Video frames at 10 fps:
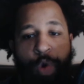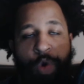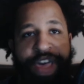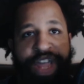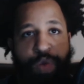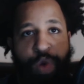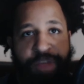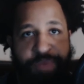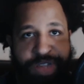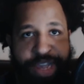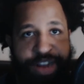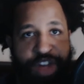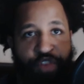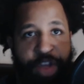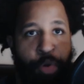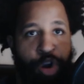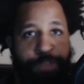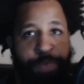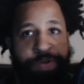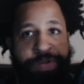get 20% of Ray Borg's
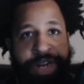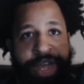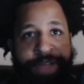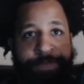purse tonight.